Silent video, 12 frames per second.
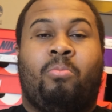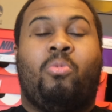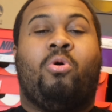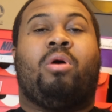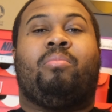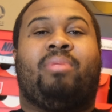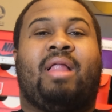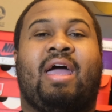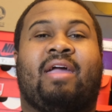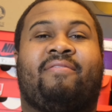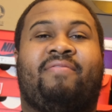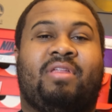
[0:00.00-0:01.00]
More
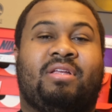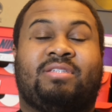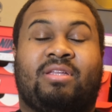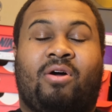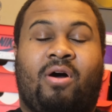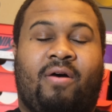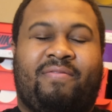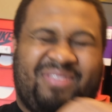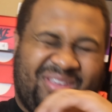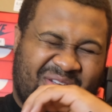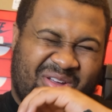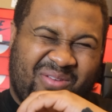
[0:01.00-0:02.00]
black finishing off
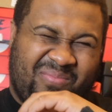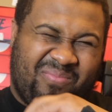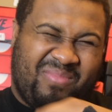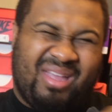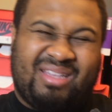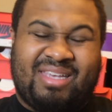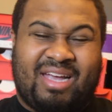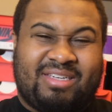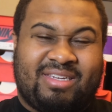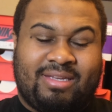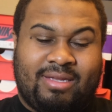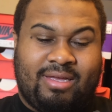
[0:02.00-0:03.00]
your
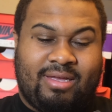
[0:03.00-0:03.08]
midsection.